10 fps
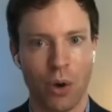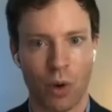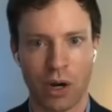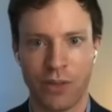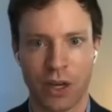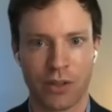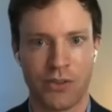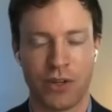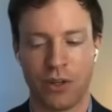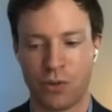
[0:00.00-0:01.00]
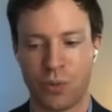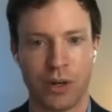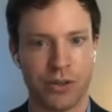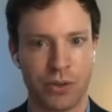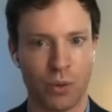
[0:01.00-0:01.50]
one of the concerns
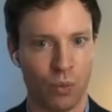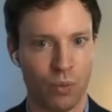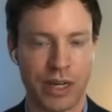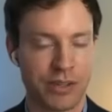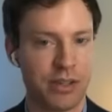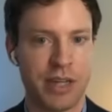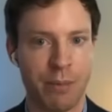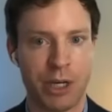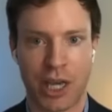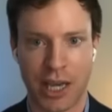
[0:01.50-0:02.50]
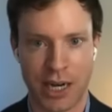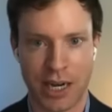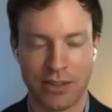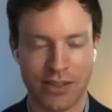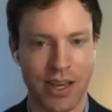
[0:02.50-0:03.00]
was, does it damage
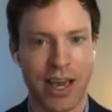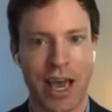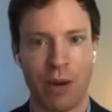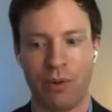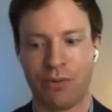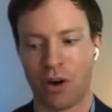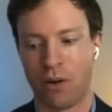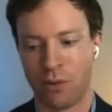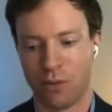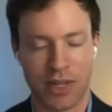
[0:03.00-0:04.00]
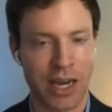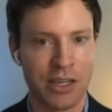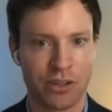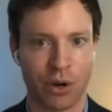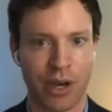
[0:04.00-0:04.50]
kidneys? And we've got
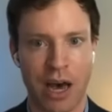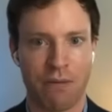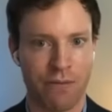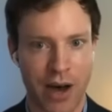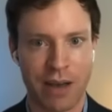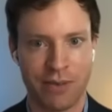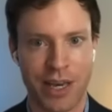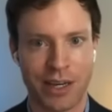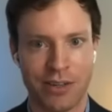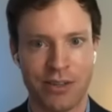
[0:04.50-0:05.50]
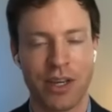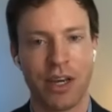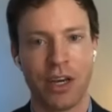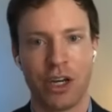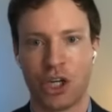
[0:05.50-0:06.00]
studies going out 5 years
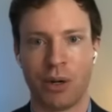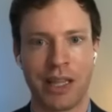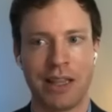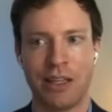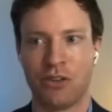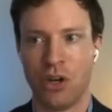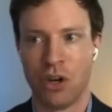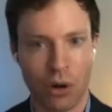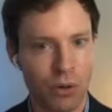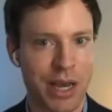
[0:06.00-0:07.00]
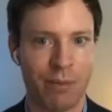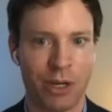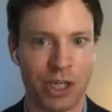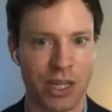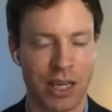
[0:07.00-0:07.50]
showing that there's no
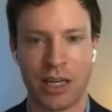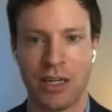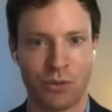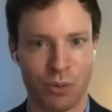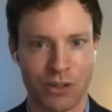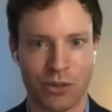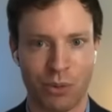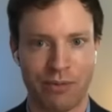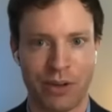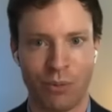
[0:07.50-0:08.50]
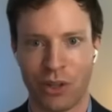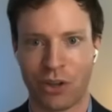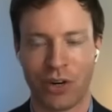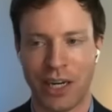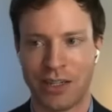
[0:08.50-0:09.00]
damage to the kidneys whatsoever with
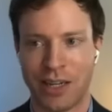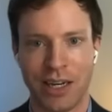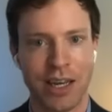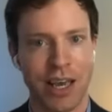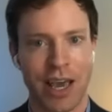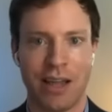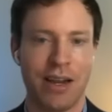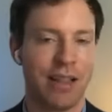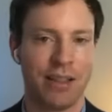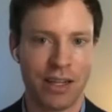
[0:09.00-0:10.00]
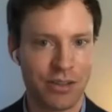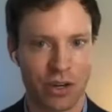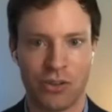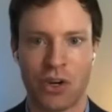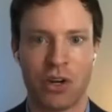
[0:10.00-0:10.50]
creatine. And the list
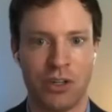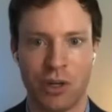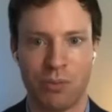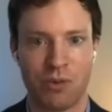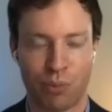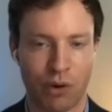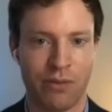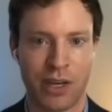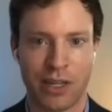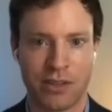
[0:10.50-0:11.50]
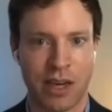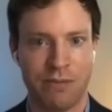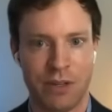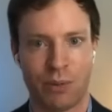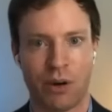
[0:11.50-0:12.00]
goes on in terms of proving its
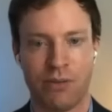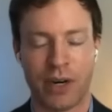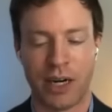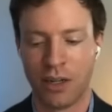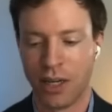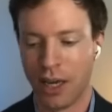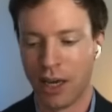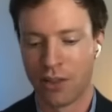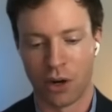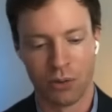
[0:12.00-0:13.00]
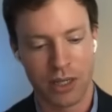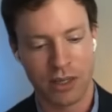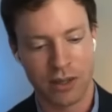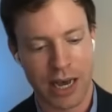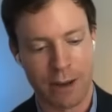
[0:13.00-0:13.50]
safety profile. The
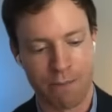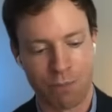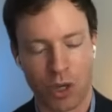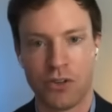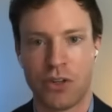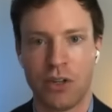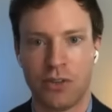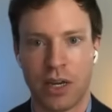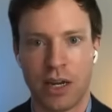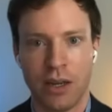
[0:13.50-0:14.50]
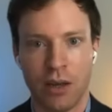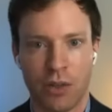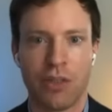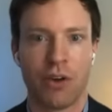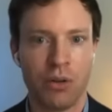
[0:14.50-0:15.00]
only concerns that
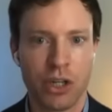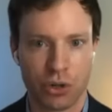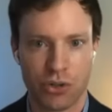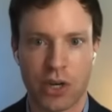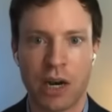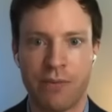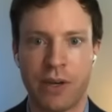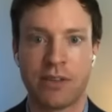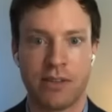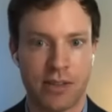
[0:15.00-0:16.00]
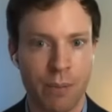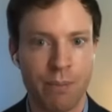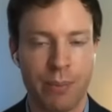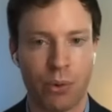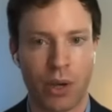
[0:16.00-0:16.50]
the only true side effects that some
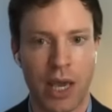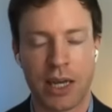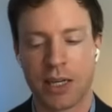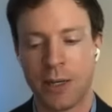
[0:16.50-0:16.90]
people get